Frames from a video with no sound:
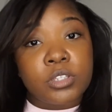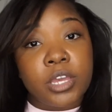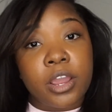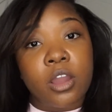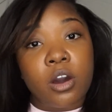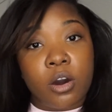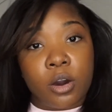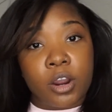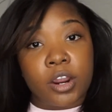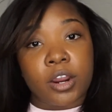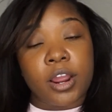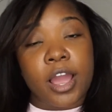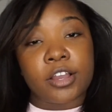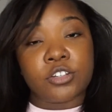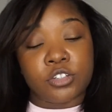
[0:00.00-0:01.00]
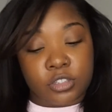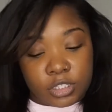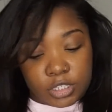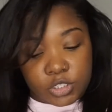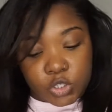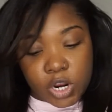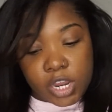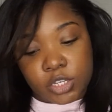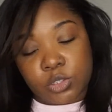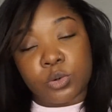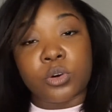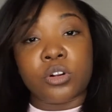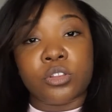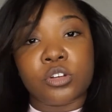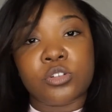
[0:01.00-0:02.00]
They are actually trying to
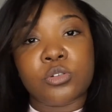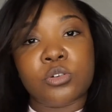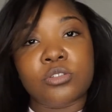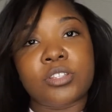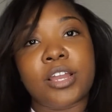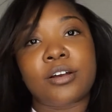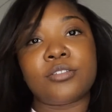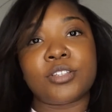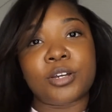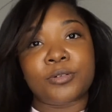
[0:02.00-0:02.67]
order their stoles now. So